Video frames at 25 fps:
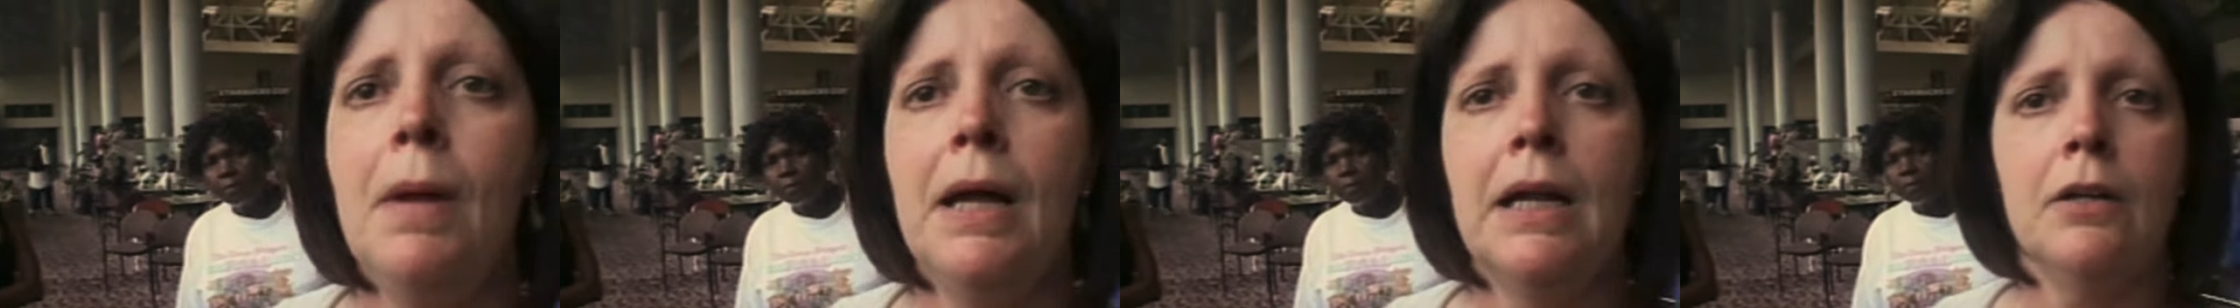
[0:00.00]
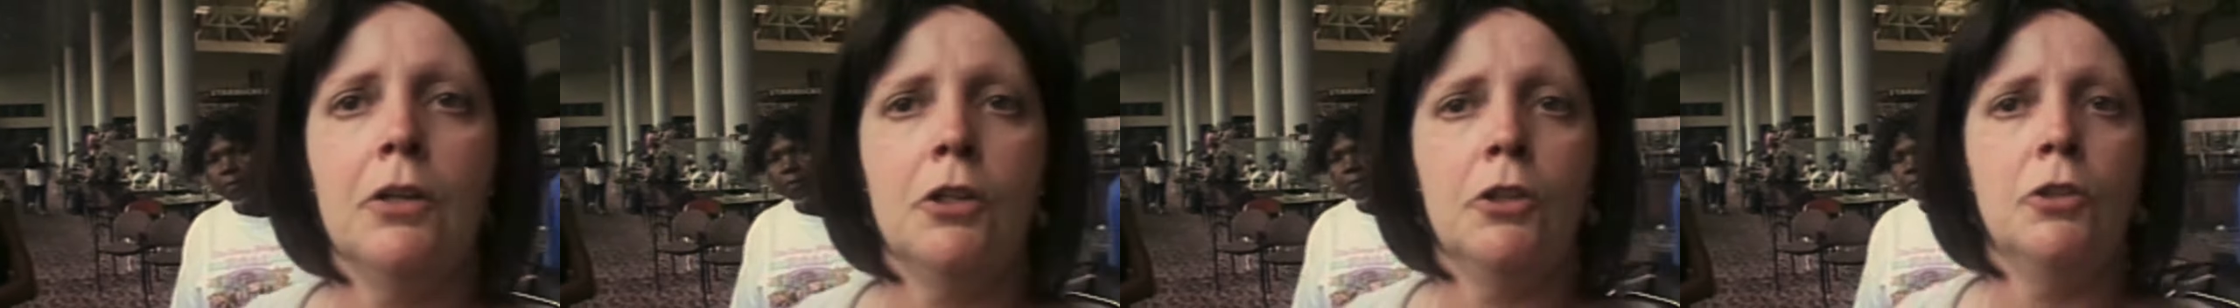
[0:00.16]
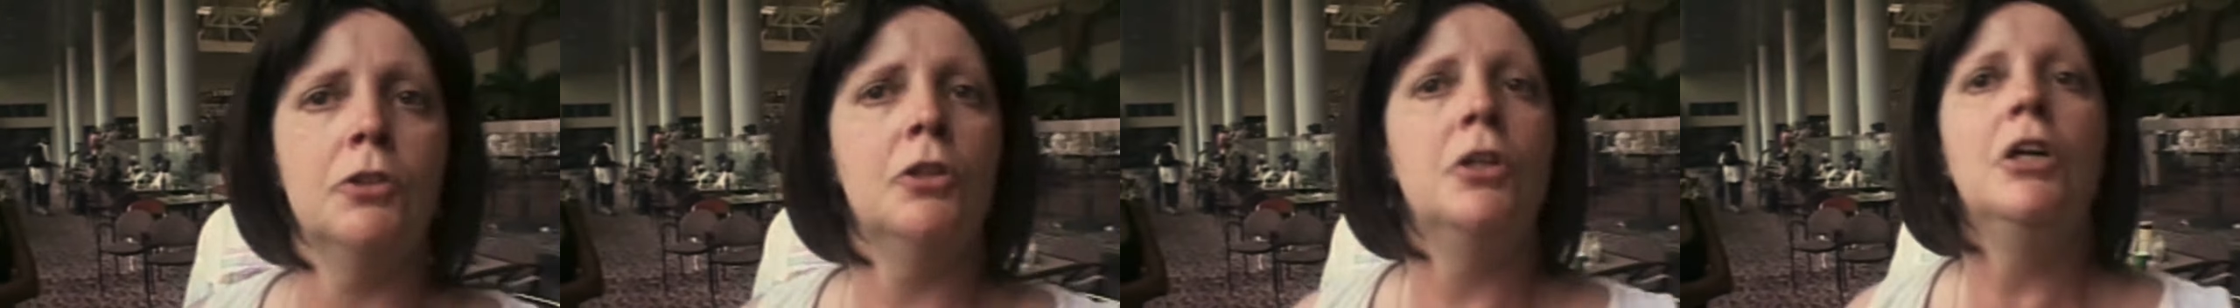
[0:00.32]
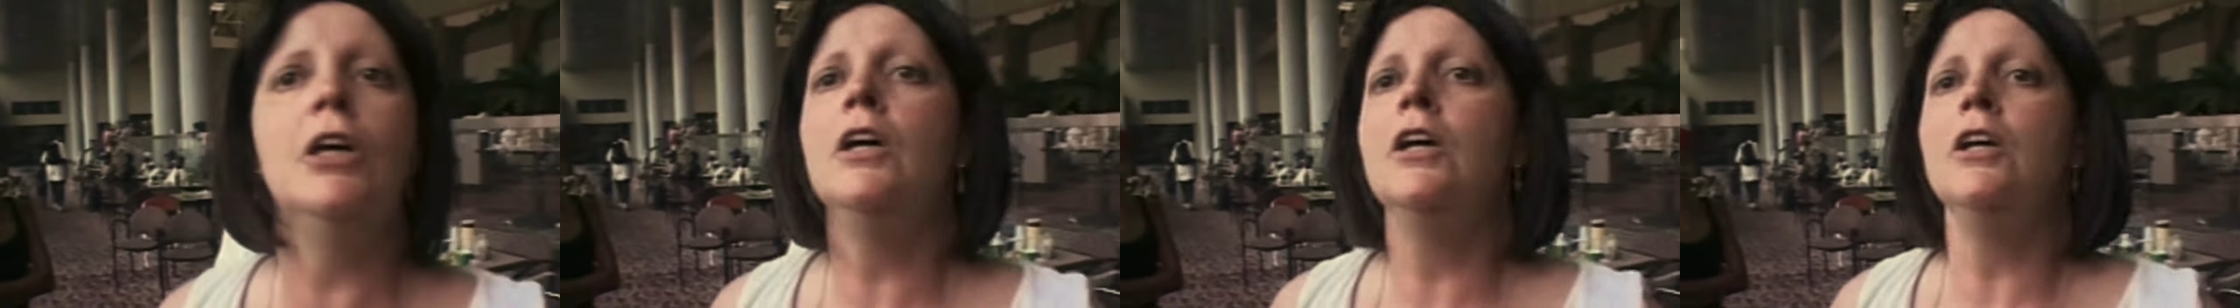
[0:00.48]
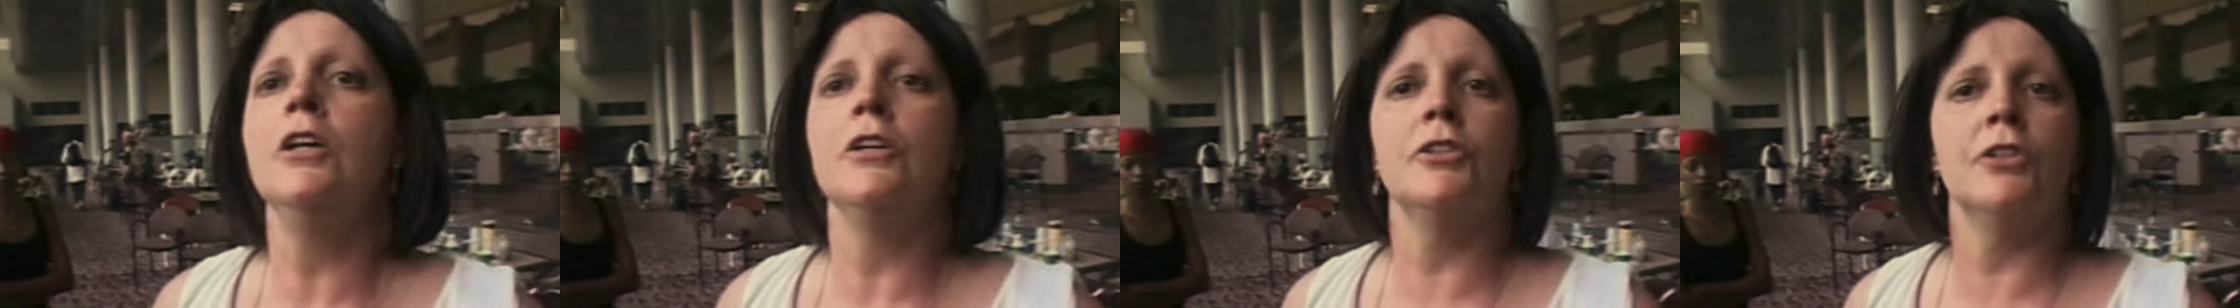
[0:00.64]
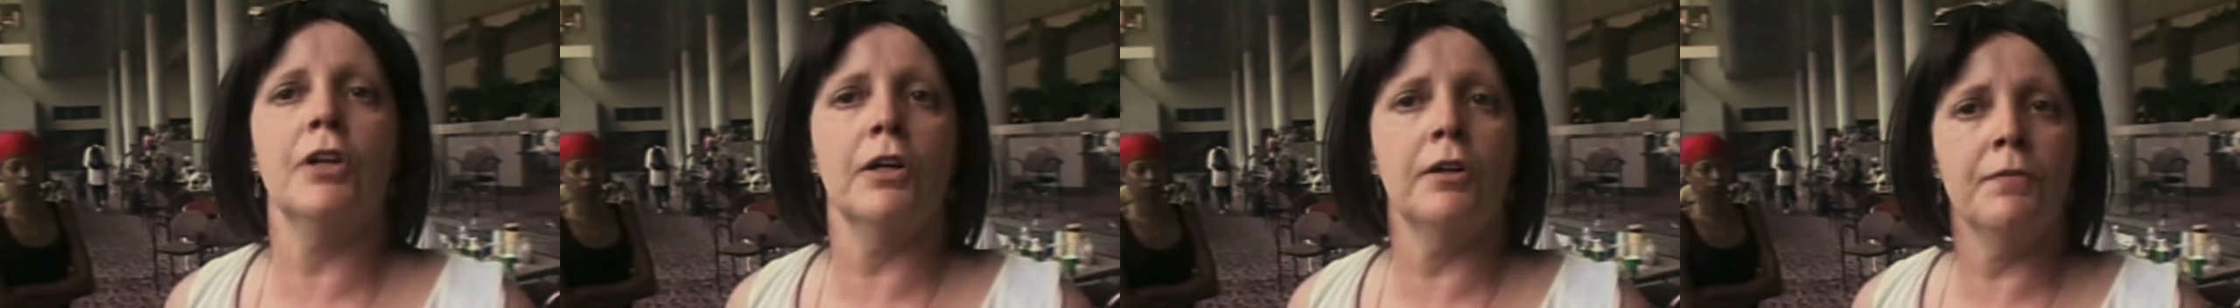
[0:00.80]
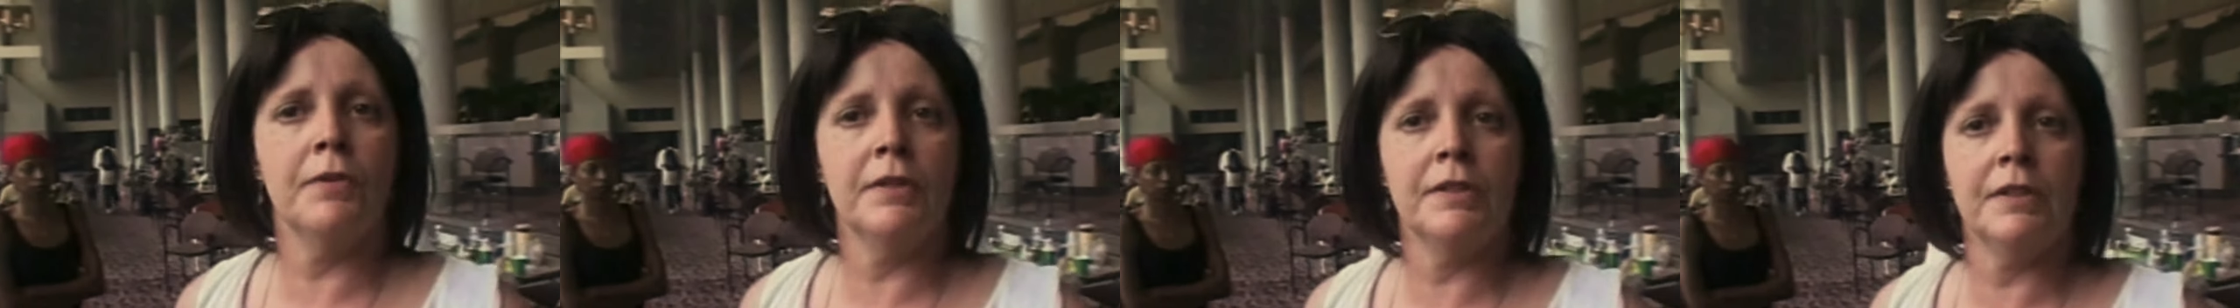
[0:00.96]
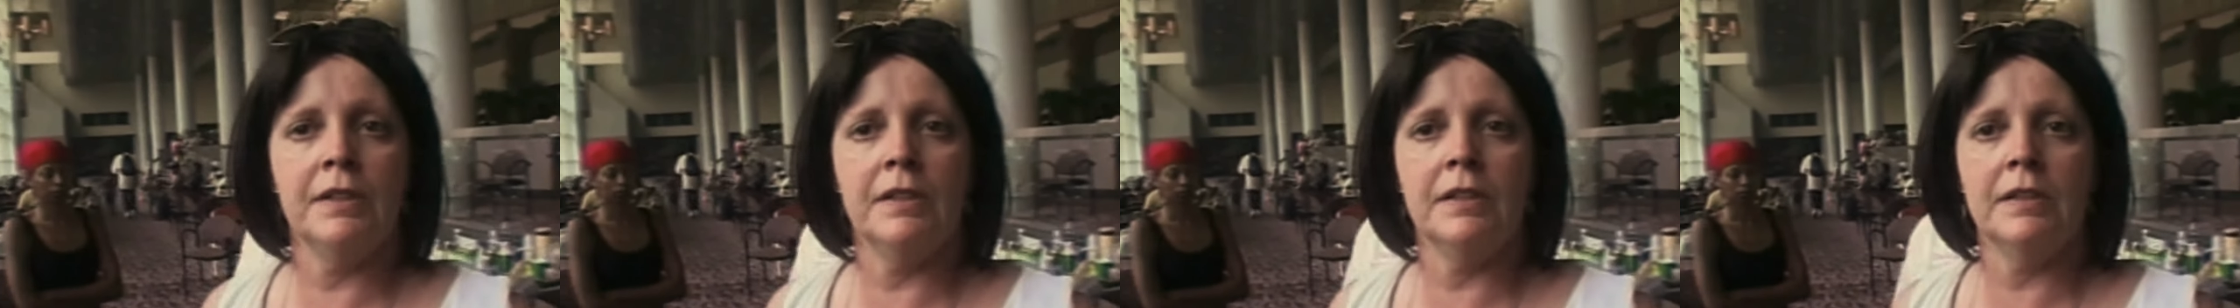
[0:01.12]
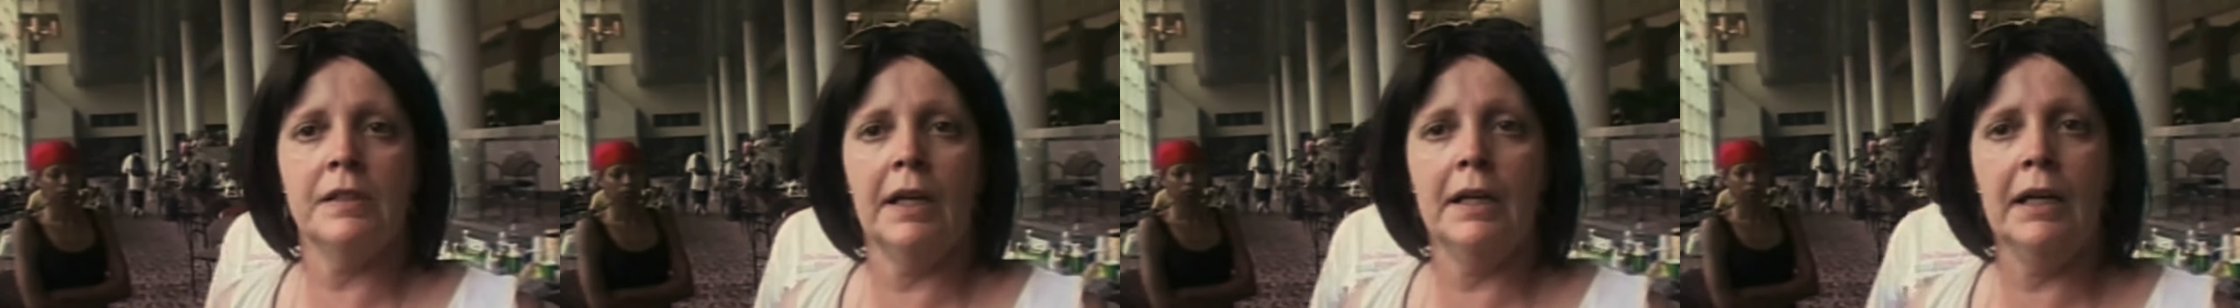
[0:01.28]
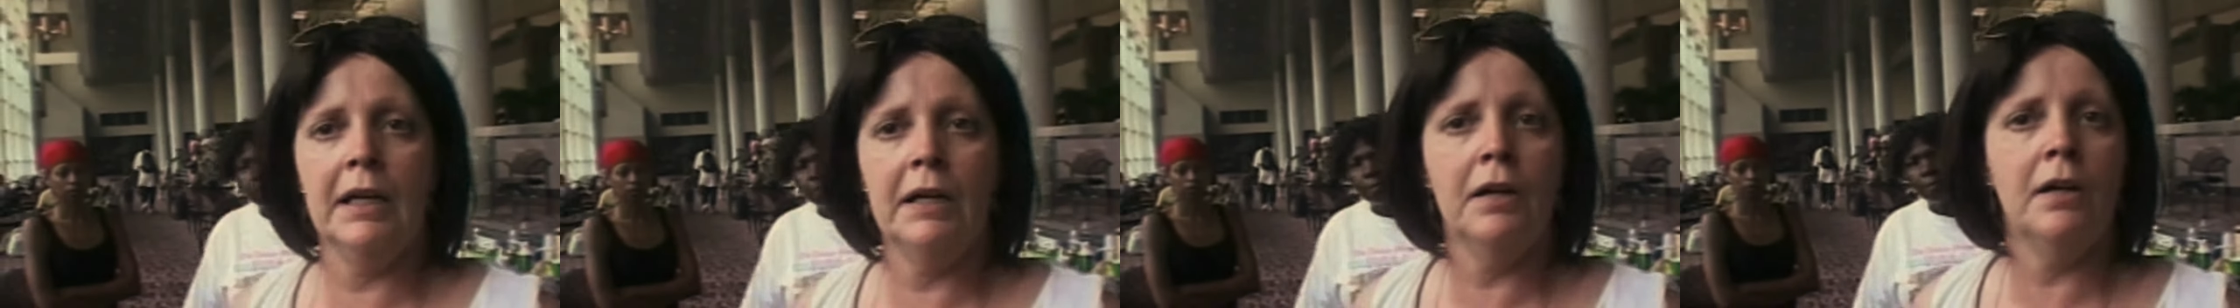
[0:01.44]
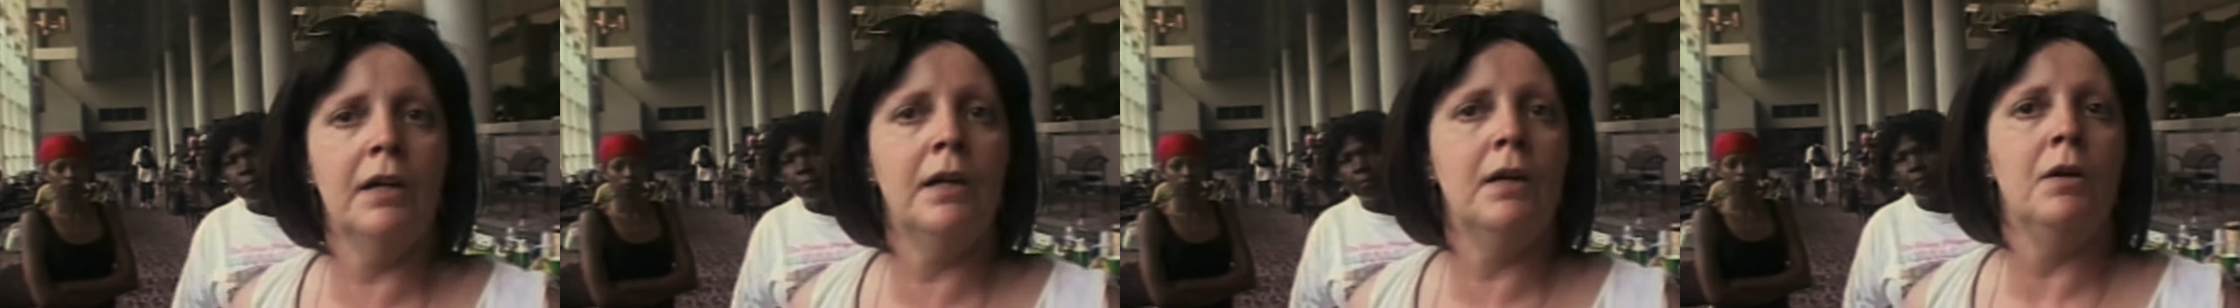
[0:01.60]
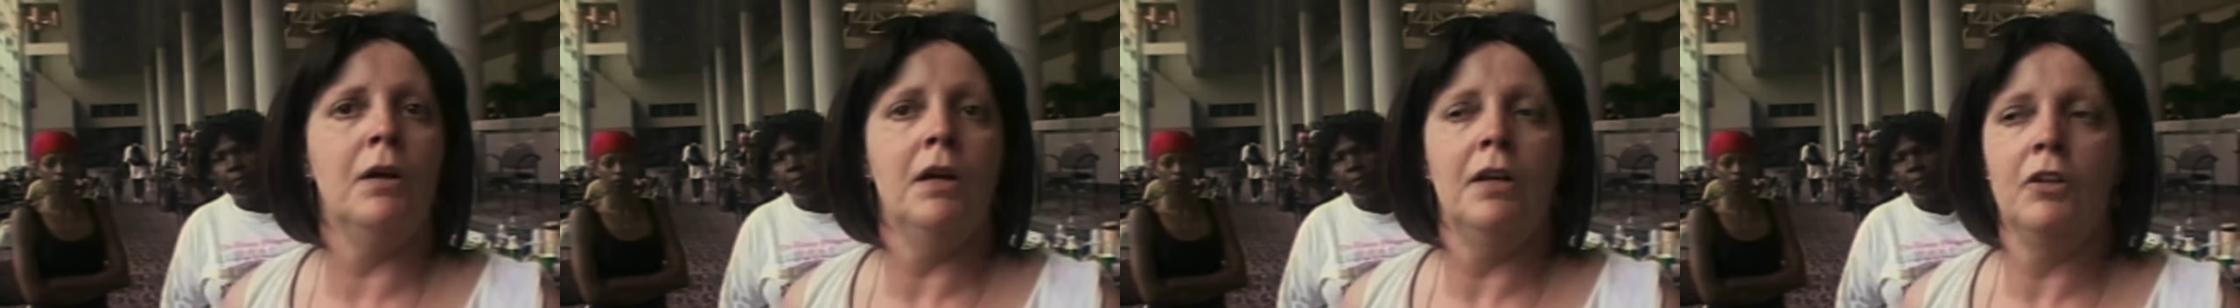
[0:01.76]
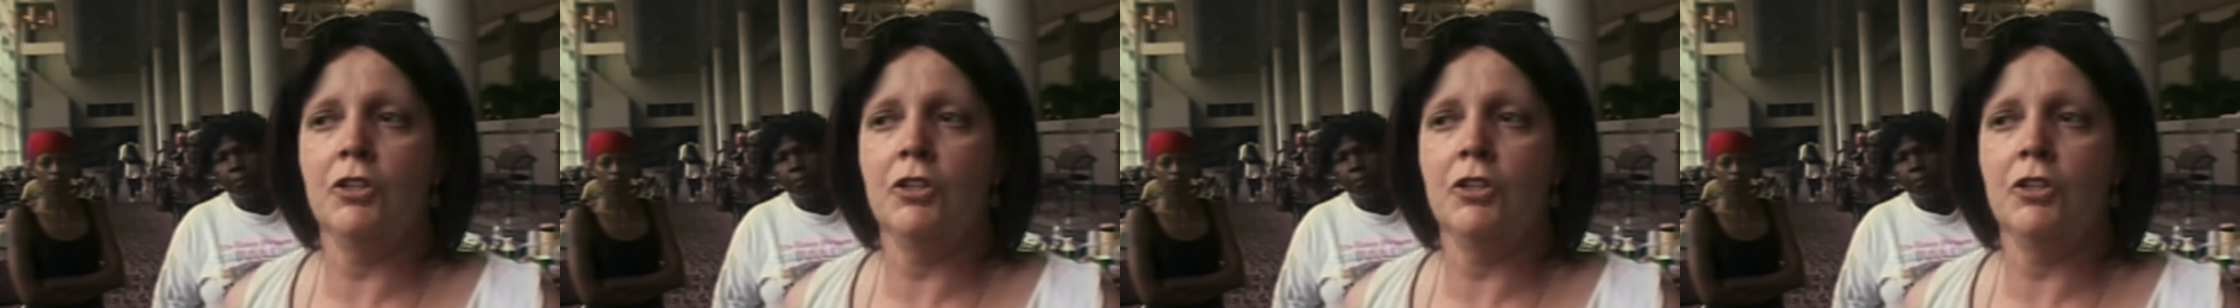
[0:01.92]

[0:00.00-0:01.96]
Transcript: medical services here.